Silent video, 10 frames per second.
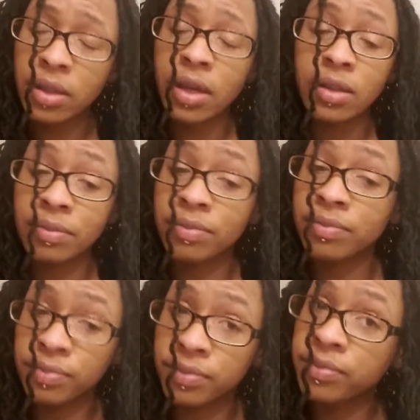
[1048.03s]
that
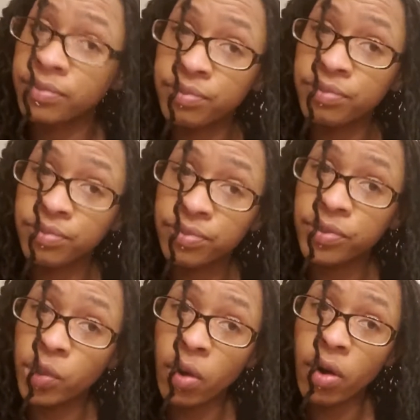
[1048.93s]

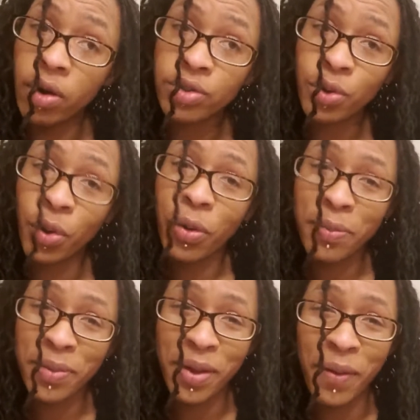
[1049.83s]
you are a
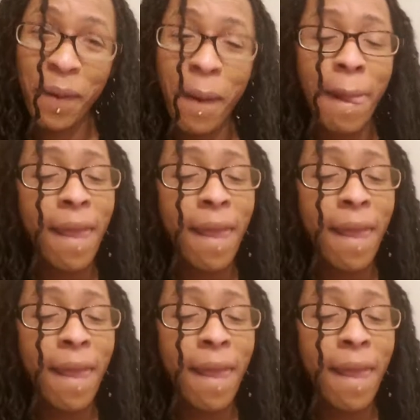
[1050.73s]
Scorpio.